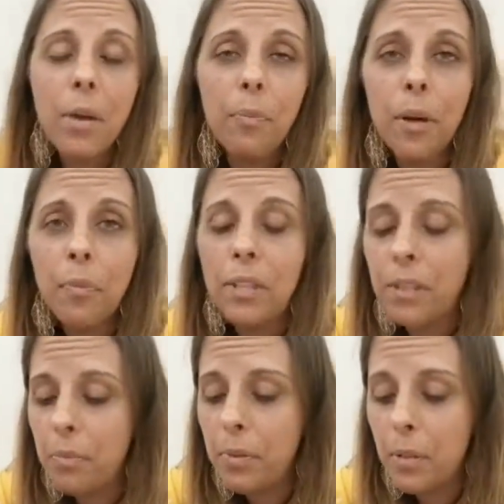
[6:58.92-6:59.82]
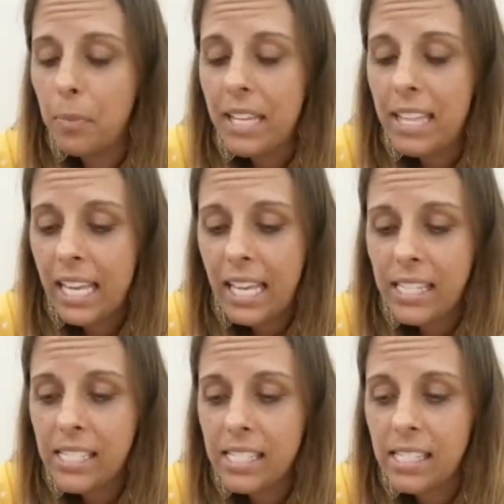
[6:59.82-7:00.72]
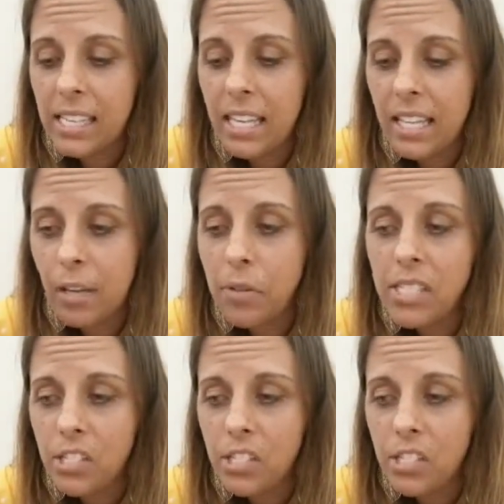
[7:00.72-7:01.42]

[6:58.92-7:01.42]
But the big thing is there was this